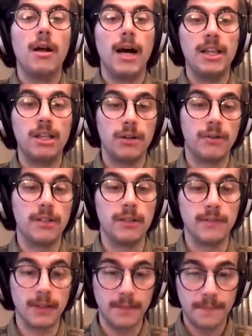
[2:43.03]
iteratively.
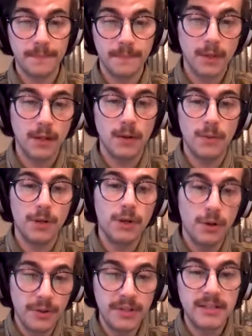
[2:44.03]
We
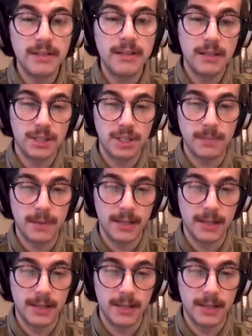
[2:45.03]
call this DSG+.